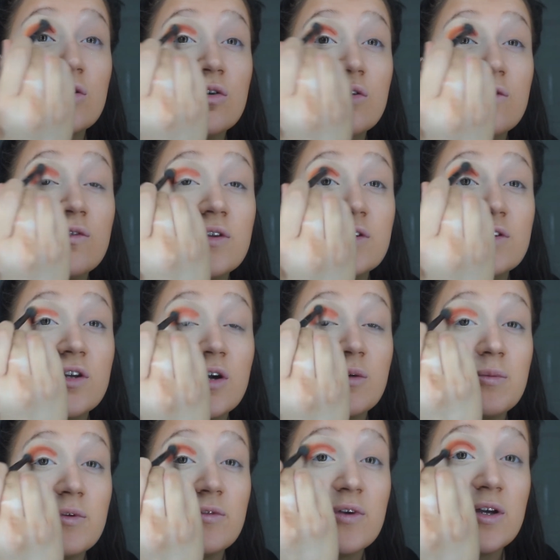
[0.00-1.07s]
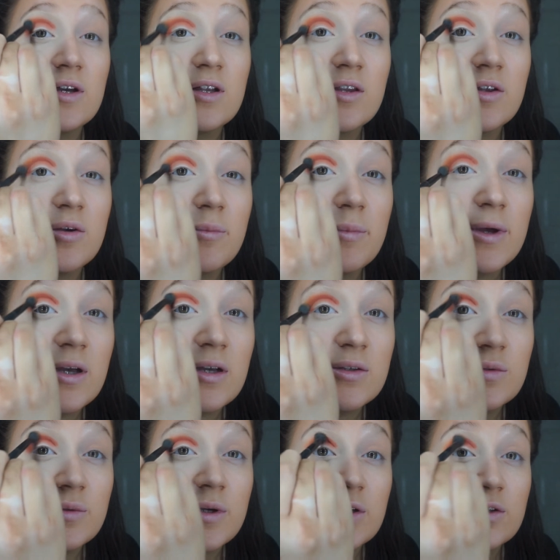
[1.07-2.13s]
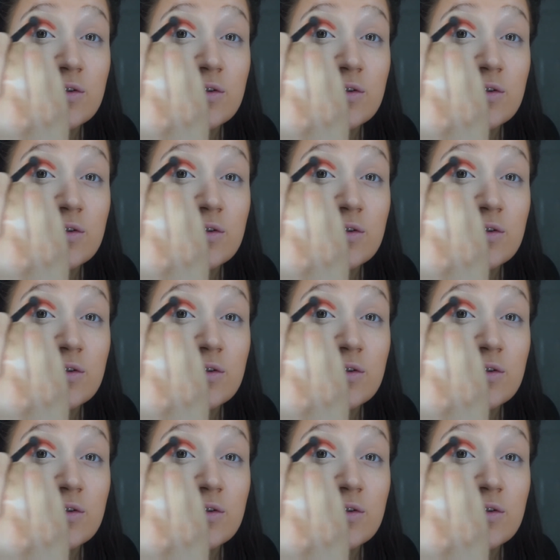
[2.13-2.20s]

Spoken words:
over the top of it a little bit as well,